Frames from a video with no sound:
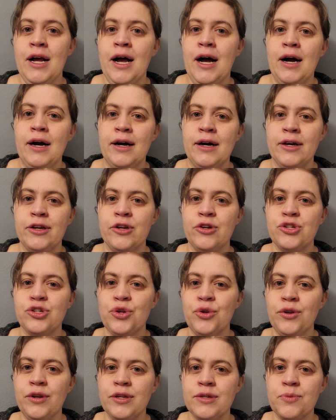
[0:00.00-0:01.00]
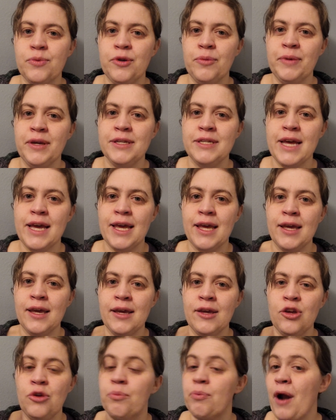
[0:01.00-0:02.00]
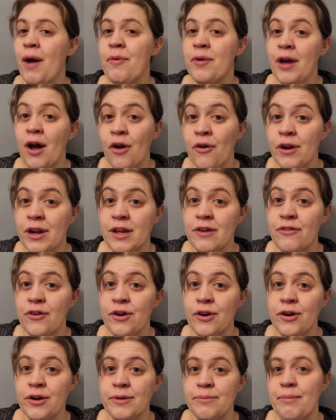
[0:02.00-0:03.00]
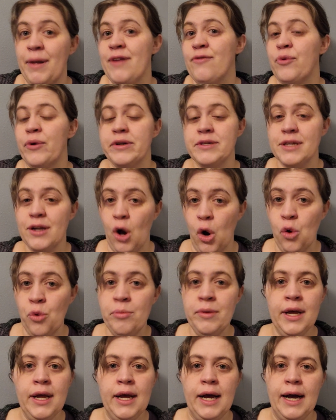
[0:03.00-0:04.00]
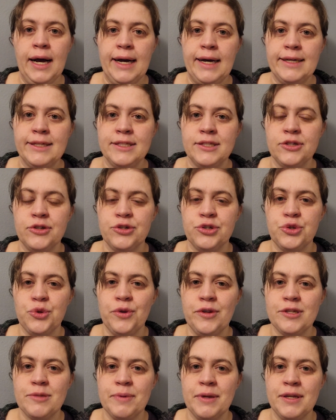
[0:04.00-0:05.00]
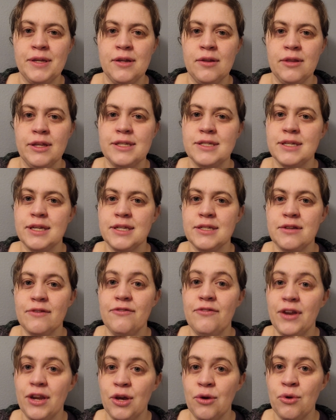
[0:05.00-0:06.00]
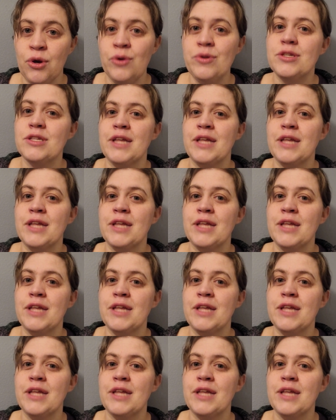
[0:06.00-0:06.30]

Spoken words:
Your students will be taking, you probably already have heard my voice at home as your students been listening to video notes.